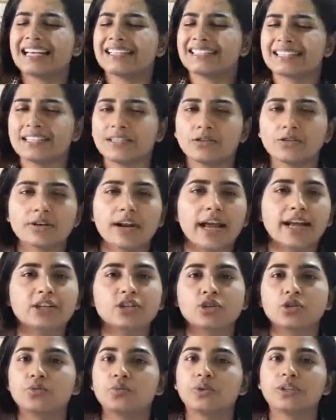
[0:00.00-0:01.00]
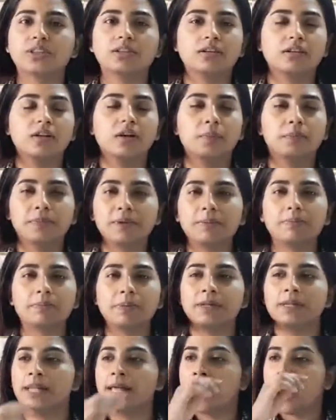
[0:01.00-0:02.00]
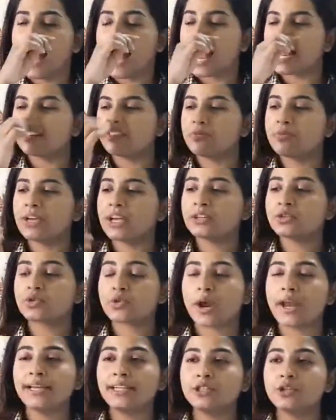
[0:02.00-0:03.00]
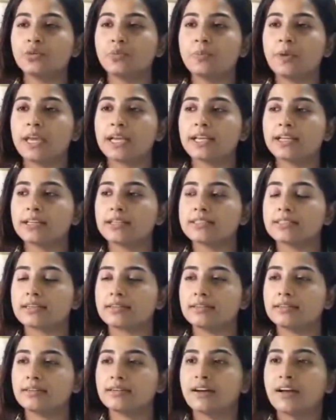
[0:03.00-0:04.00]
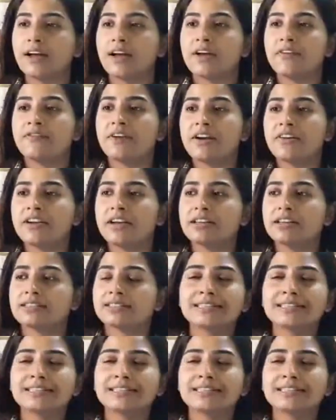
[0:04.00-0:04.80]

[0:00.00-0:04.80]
less interaction with people, and we are trying to make it very